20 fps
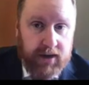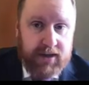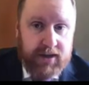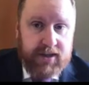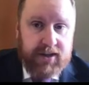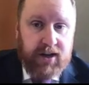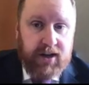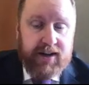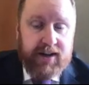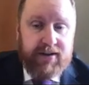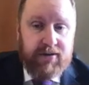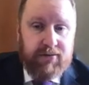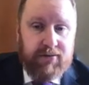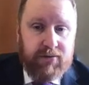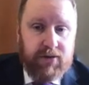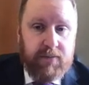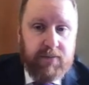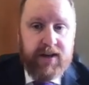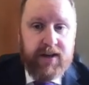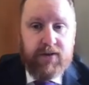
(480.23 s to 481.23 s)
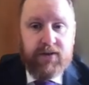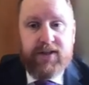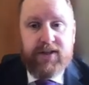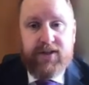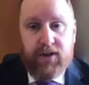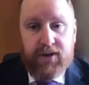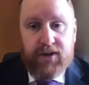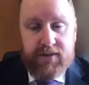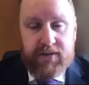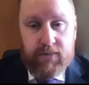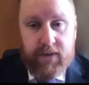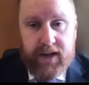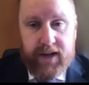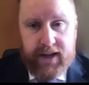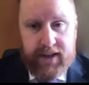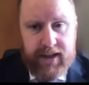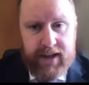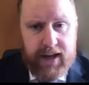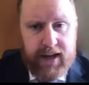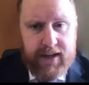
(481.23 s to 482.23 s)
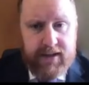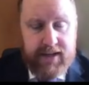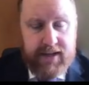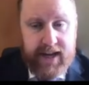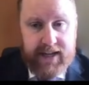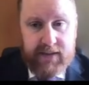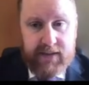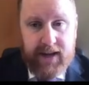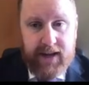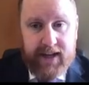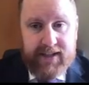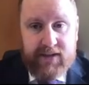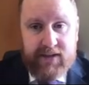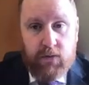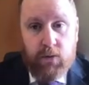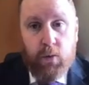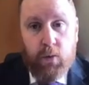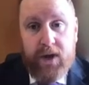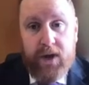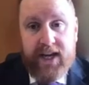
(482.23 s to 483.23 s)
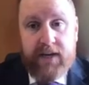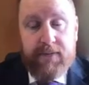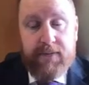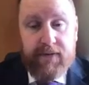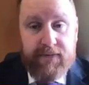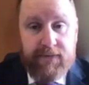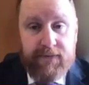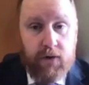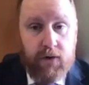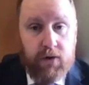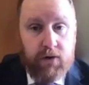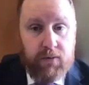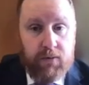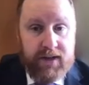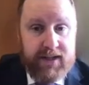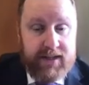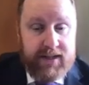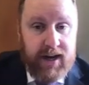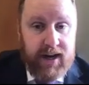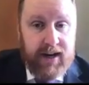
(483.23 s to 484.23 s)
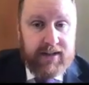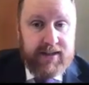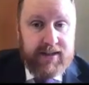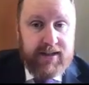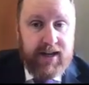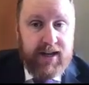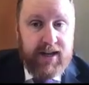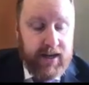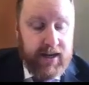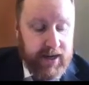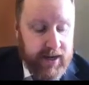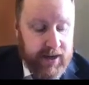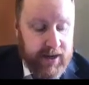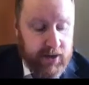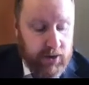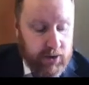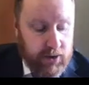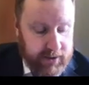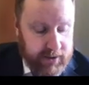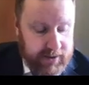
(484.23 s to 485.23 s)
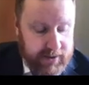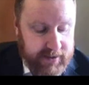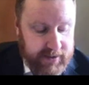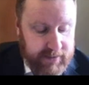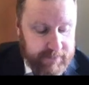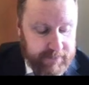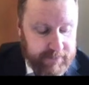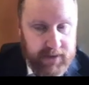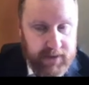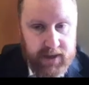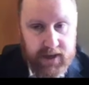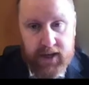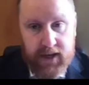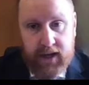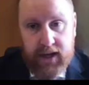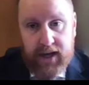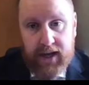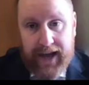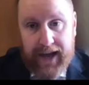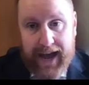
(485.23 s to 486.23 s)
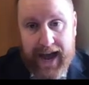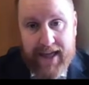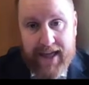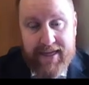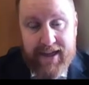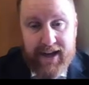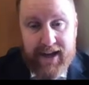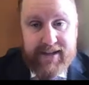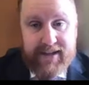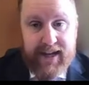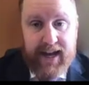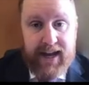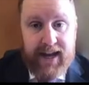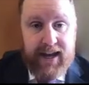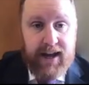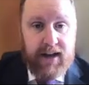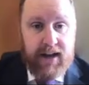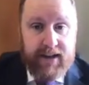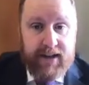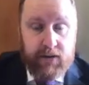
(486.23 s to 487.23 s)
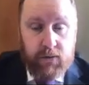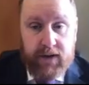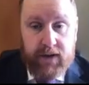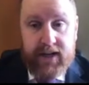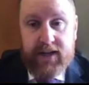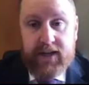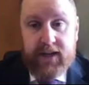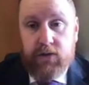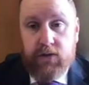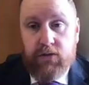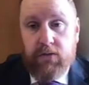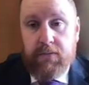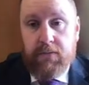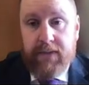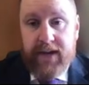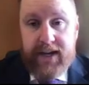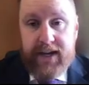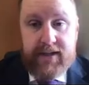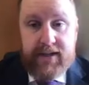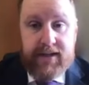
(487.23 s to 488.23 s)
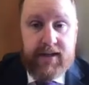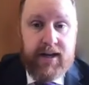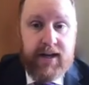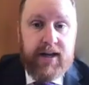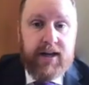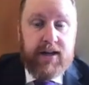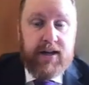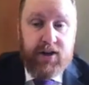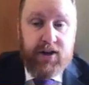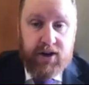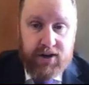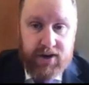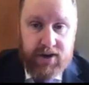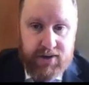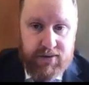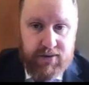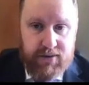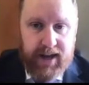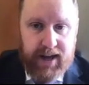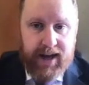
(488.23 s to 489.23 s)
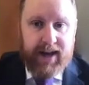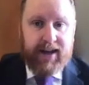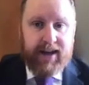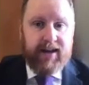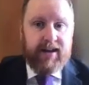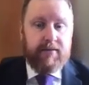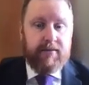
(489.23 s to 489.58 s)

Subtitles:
college site will be your induction week. And that takes place the week before we start in August. At that day, at that week, you will meet your new